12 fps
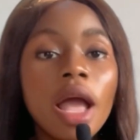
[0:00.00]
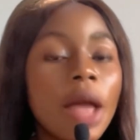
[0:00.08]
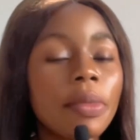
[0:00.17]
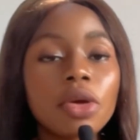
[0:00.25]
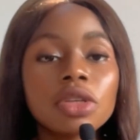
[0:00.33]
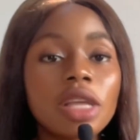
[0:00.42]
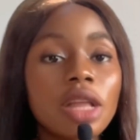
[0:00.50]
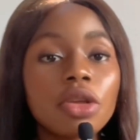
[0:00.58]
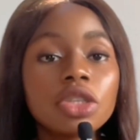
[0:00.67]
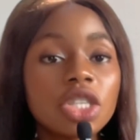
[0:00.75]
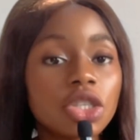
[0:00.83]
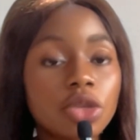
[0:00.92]
and because they are
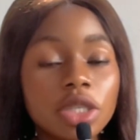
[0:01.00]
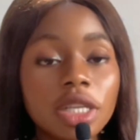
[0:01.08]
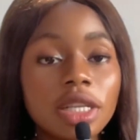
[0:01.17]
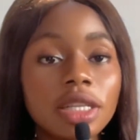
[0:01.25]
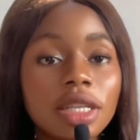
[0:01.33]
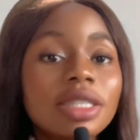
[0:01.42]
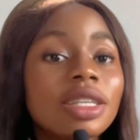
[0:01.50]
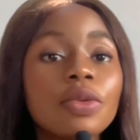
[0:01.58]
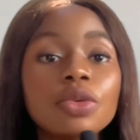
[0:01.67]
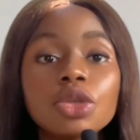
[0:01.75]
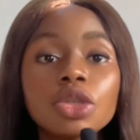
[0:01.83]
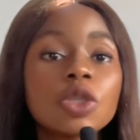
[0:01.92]
not interested in it, they
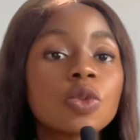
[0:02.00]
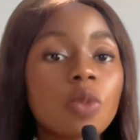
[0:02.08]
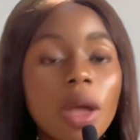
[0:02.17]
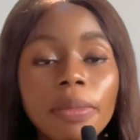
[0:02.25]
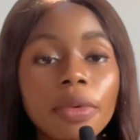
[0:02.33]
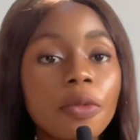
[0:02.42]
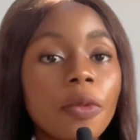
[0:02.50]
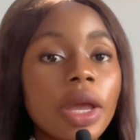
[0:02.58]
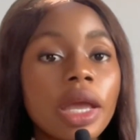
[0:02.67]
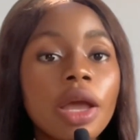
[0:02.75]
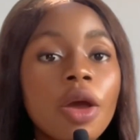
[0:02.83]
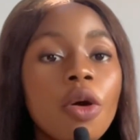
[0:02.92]
will just swipe away.